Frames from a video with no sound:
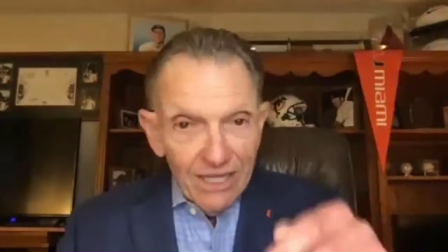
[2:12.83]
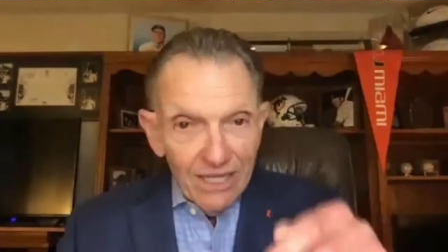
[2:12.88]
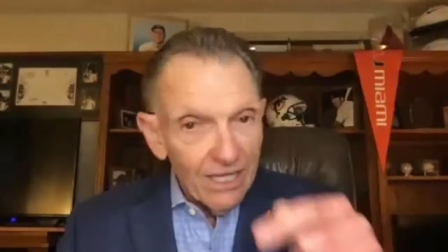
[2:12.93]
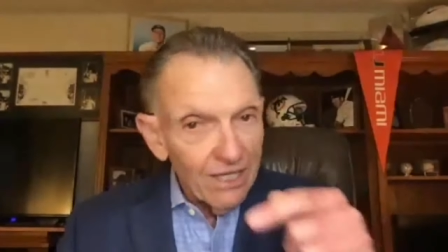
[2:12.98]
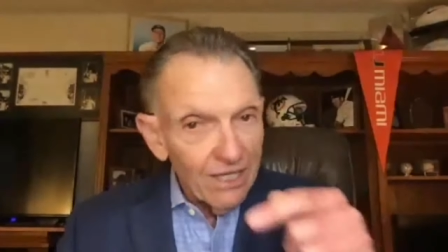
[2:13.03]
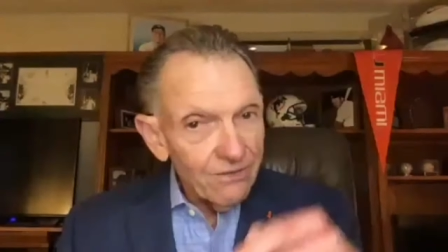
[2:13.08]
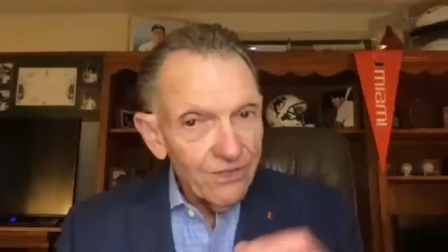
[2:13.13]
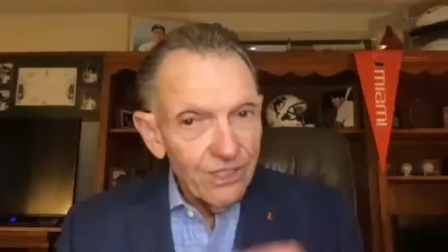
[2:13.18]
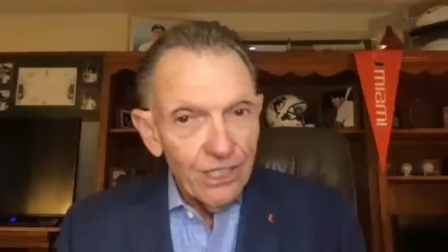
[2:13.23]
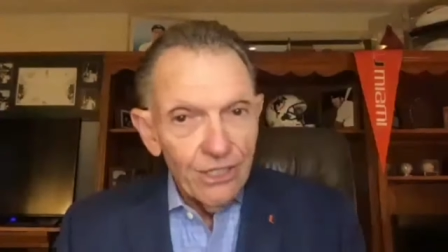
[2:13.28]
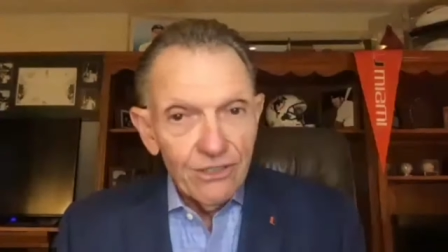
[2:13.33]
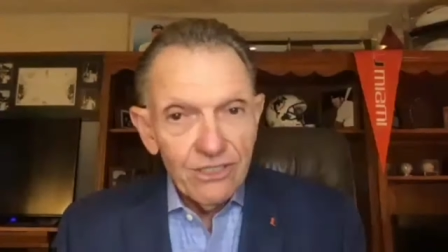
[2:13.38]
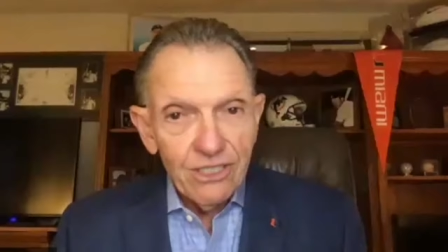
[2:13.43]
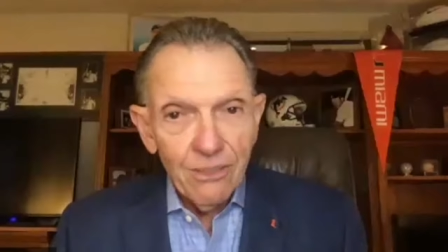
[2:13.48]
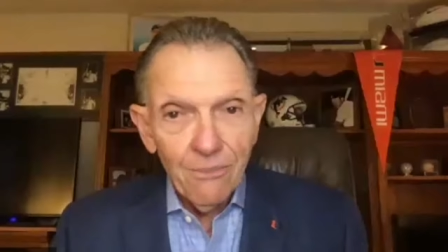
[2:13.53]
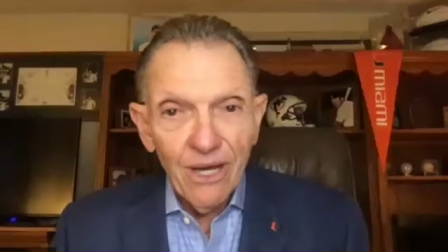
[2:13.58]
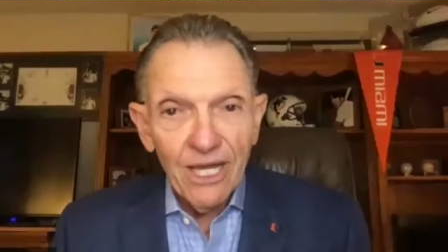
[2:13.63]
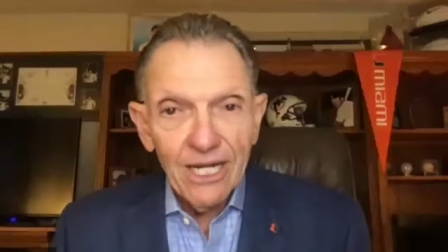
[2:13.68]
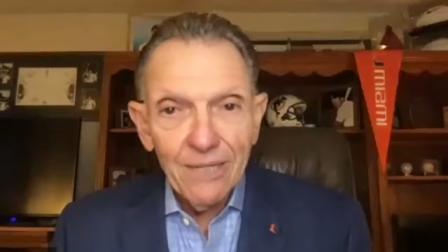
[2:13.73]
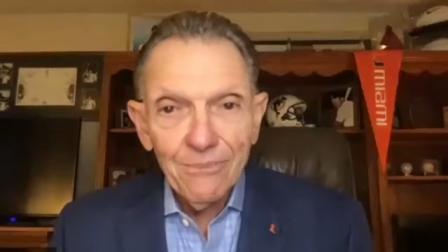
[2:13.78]
down there at the
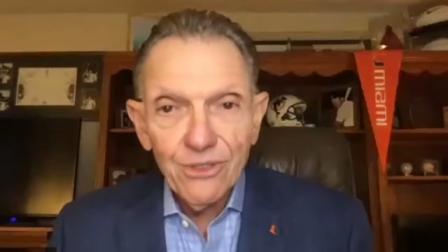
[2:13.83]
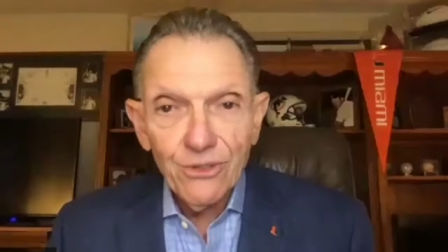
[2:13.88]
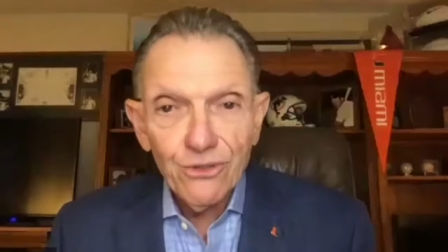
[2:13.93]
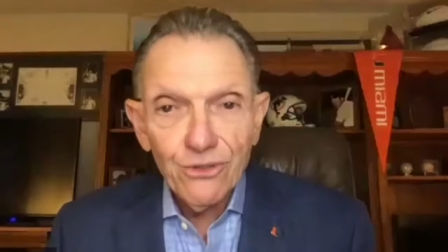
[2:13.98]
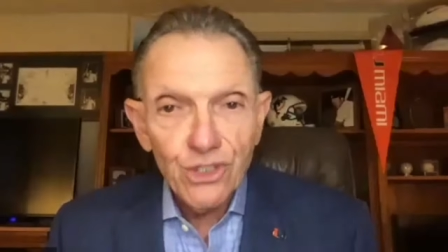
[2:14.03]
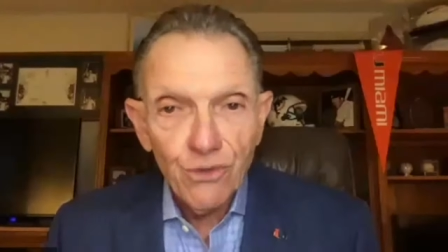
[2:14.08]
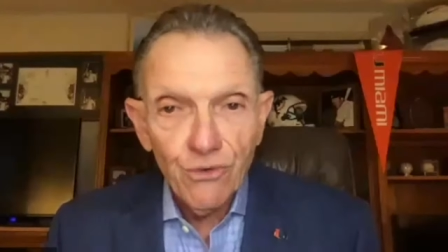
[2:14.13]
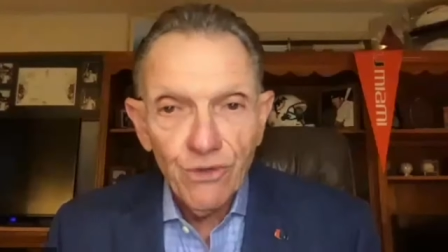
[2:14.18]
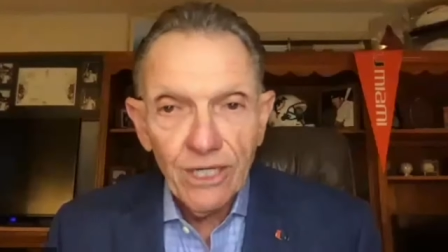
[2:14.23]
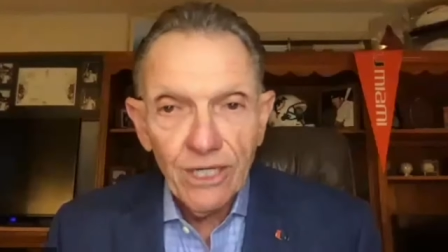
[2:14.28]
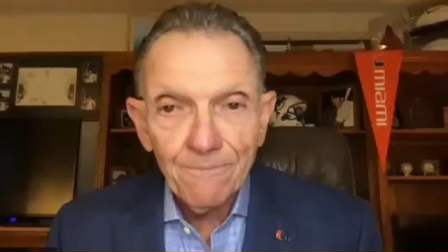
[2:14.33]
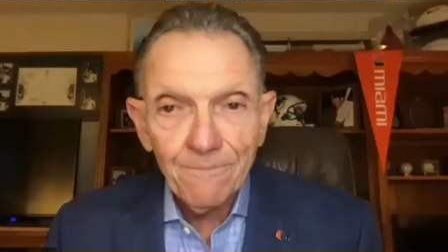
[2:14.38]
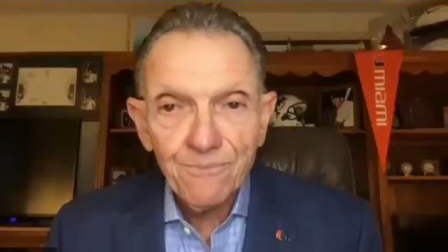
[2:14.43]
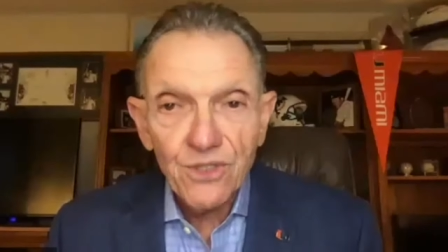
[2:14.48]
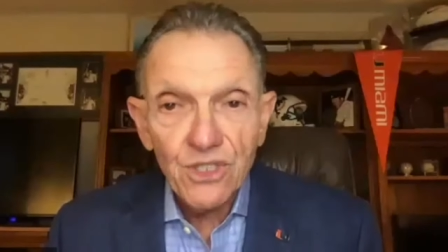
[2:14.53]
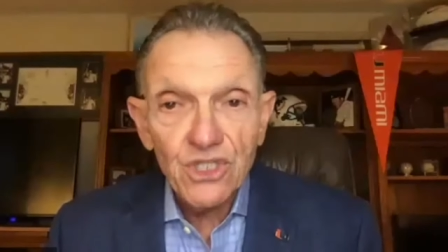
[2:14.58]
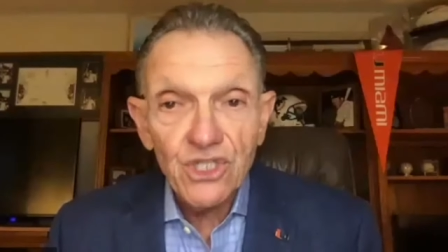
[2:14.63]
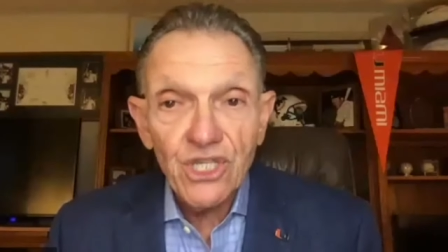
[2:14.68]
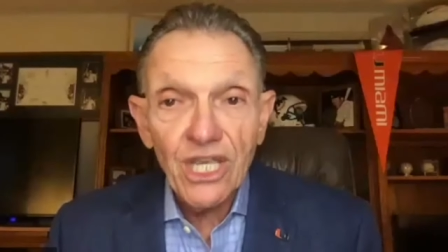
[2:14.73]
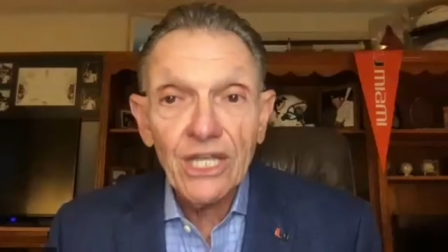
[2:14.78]
bottom of your screen
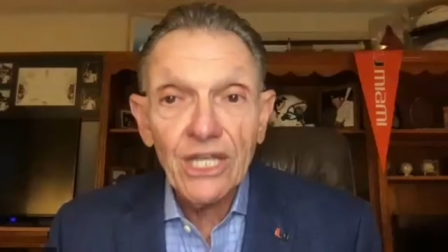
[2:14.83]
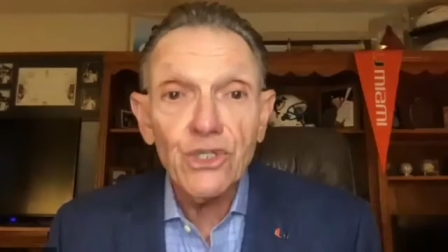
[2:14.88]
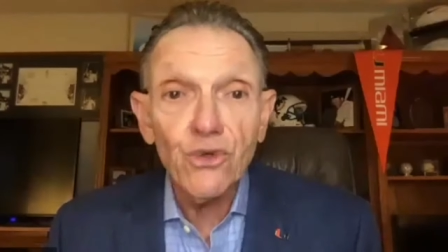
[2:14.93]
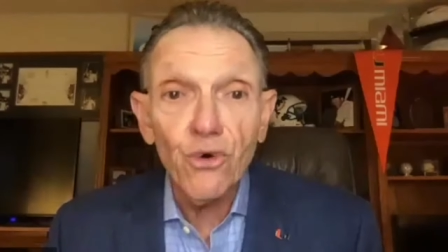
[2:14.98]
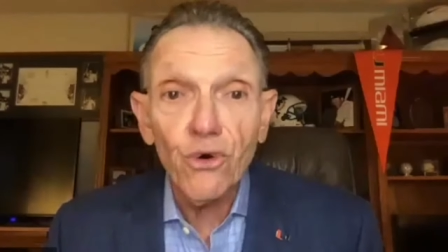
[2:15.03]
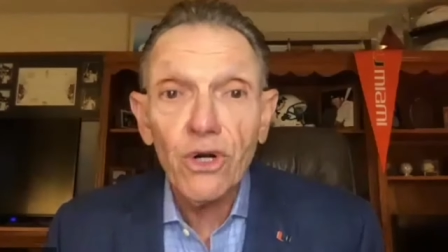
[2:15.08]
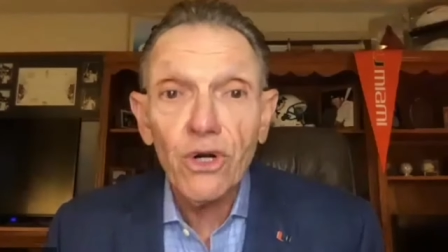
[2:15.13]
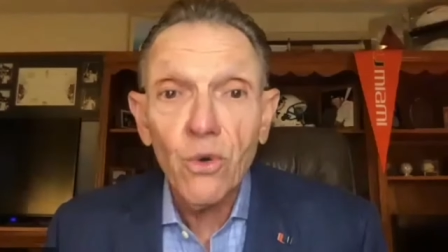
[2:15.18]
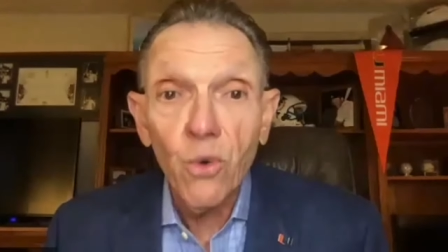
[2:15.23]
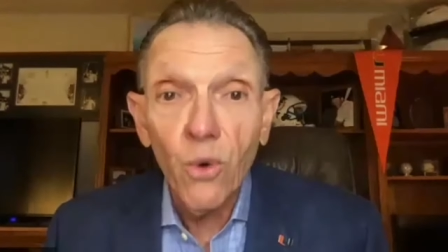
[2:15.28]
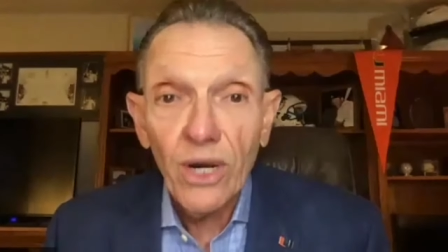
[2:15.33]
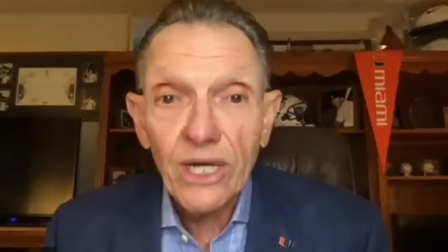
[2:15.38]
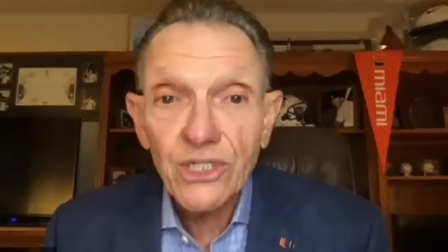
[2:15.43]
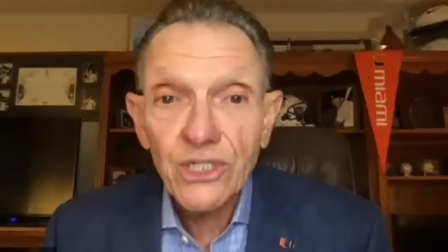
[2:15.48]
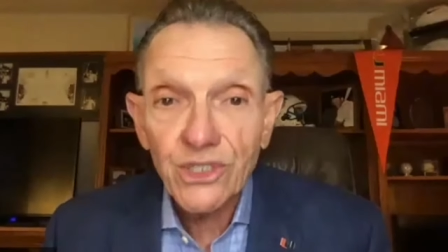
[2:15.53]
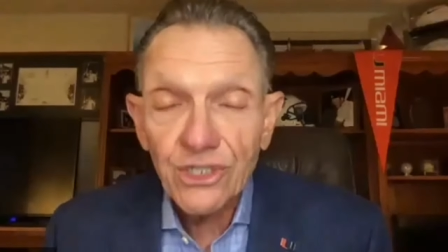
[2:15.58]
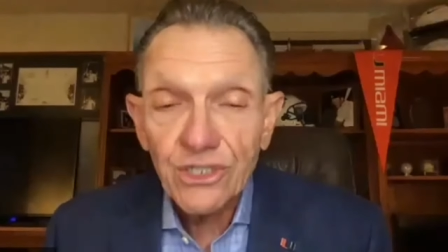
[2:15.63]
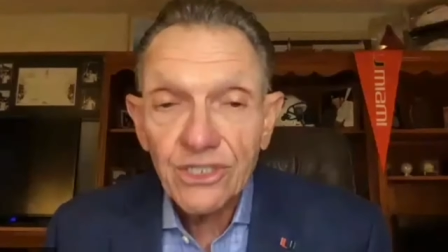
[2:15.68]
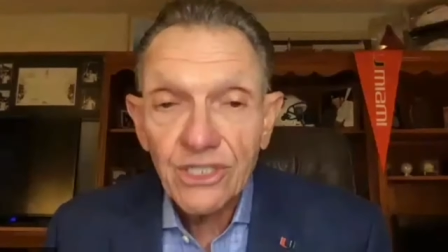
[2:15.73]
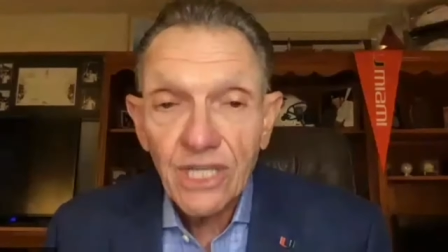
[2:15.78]
to send your
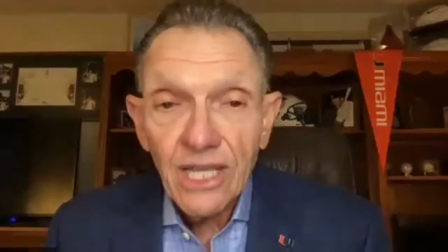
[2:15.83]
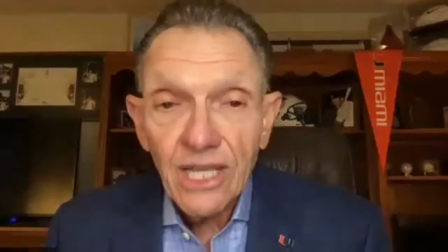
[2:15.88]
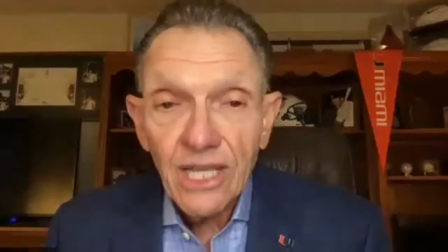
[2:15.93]
questions.